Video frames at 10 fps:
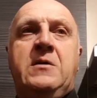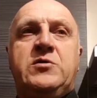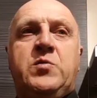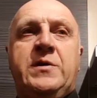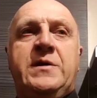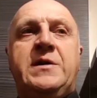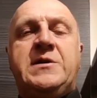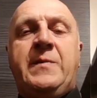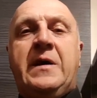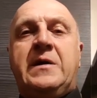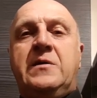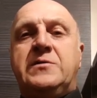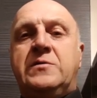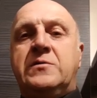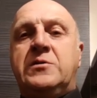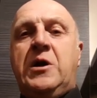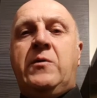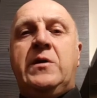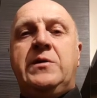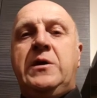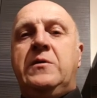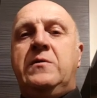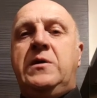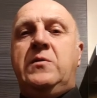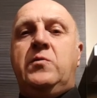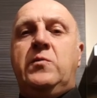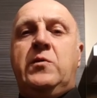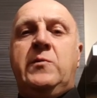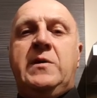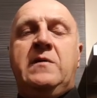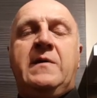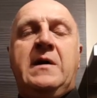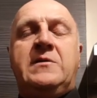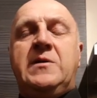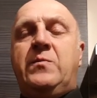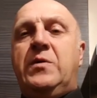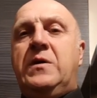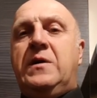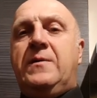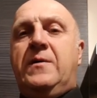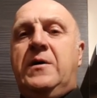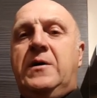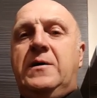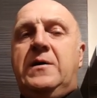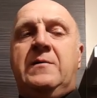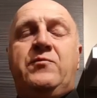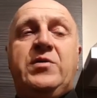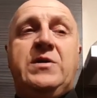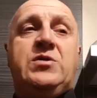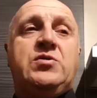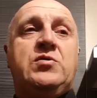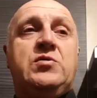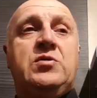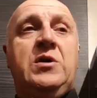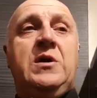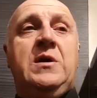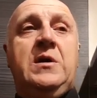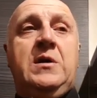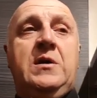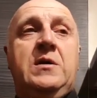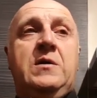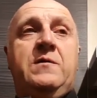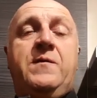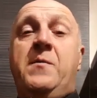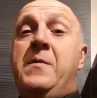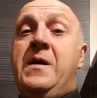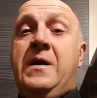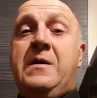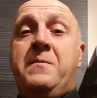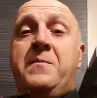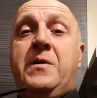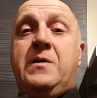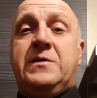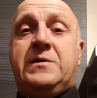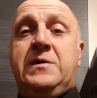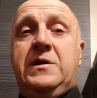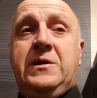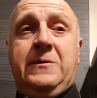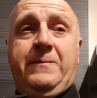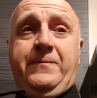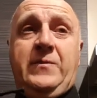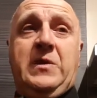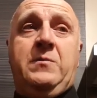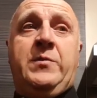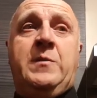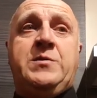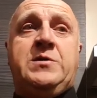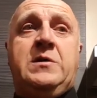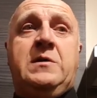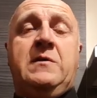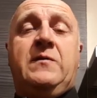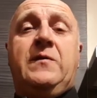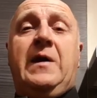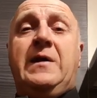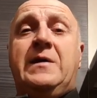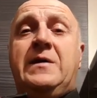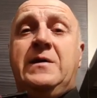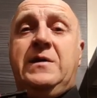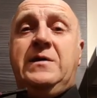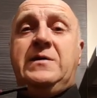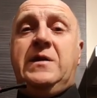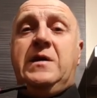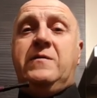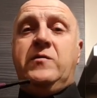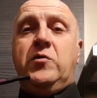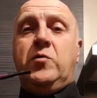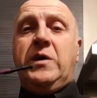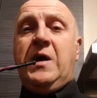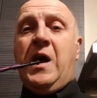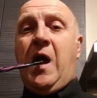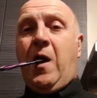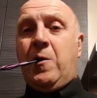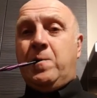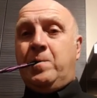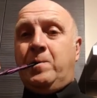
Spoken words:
you know, it's one of these tobaccos that will grow on you and you wouldn't want to be about it, but I'm pretty sure, for me personally, Bob's Chocolate Flake is the overall winner.